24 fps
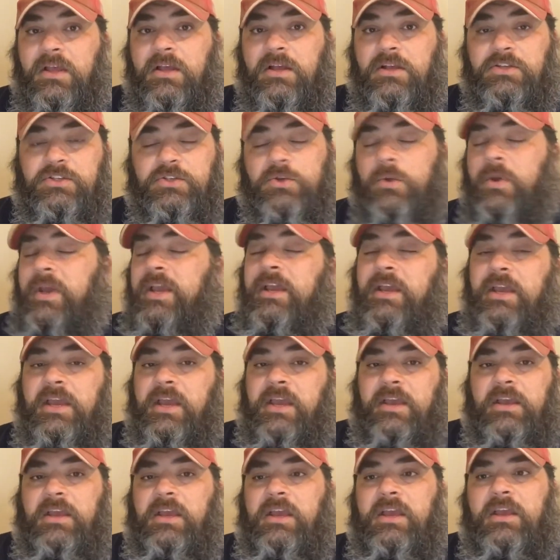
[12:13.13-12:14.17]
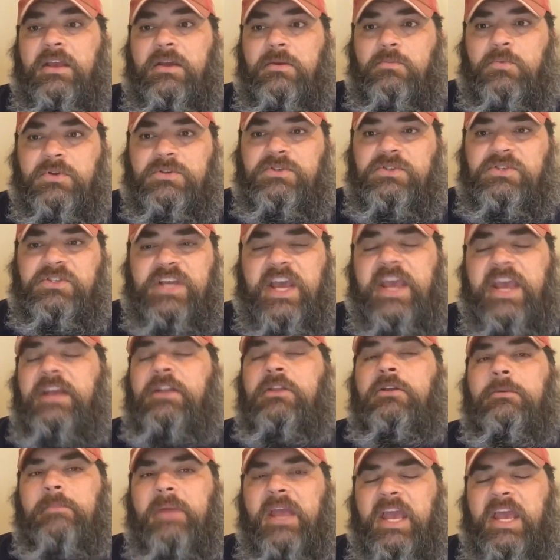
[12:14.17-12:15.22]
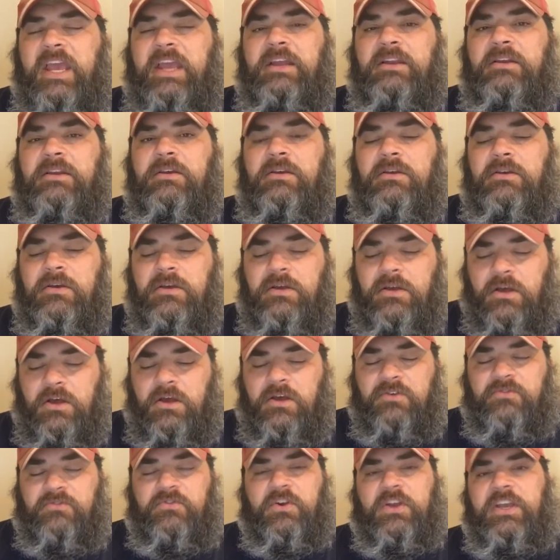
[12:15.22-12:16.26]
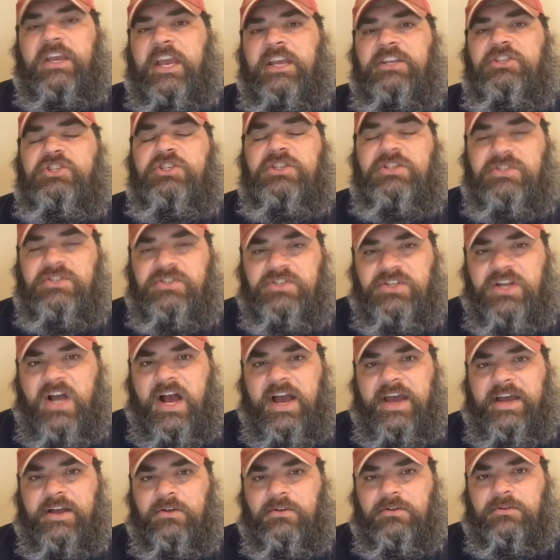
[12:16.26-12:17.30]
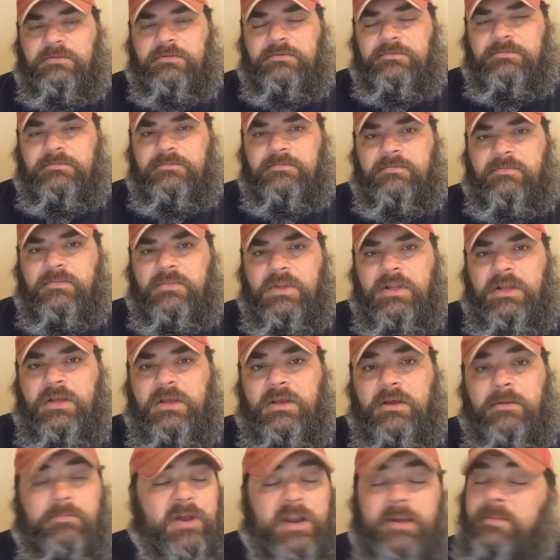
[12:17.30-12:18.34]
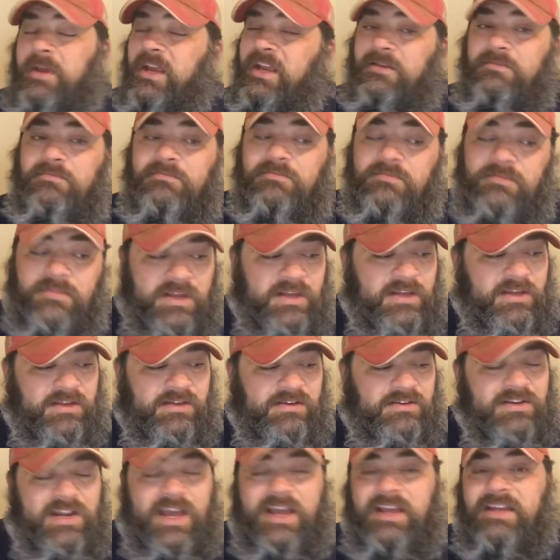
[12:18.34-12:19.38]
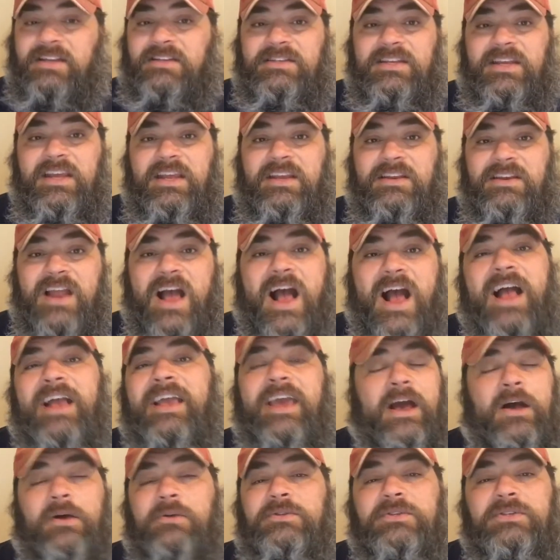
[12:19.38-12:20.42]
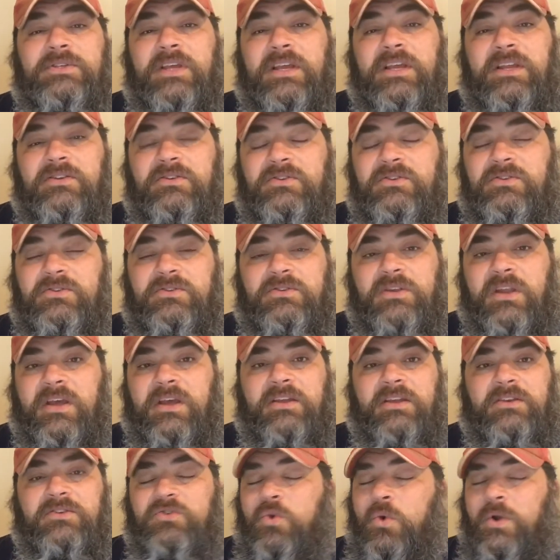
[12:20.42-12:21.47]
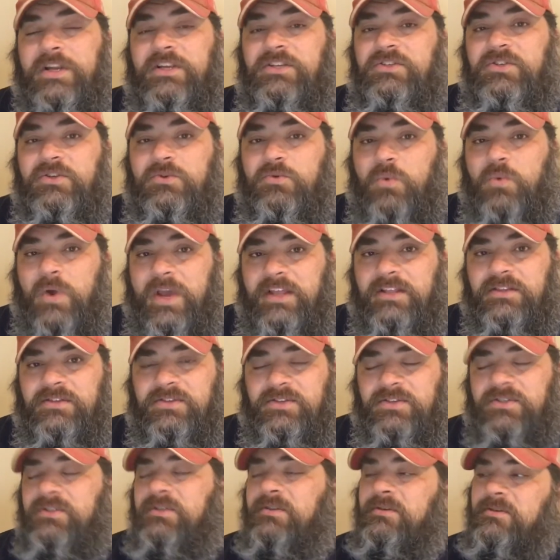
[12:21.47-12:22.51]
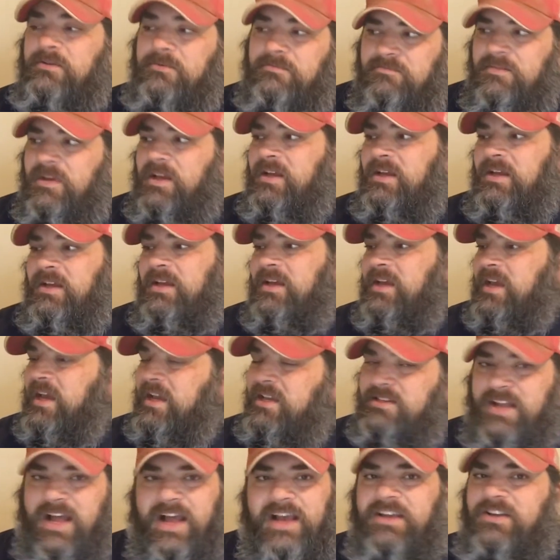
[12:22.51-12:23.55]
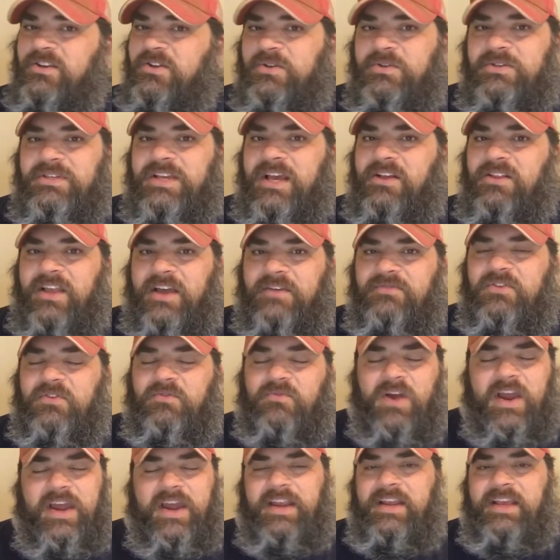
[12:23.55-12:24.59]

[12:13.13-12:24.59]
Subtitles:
So he was tailor-made for Gaethje's style. But I mean, 19 knockouts in 22 wins. He's knocking dudes out left and right.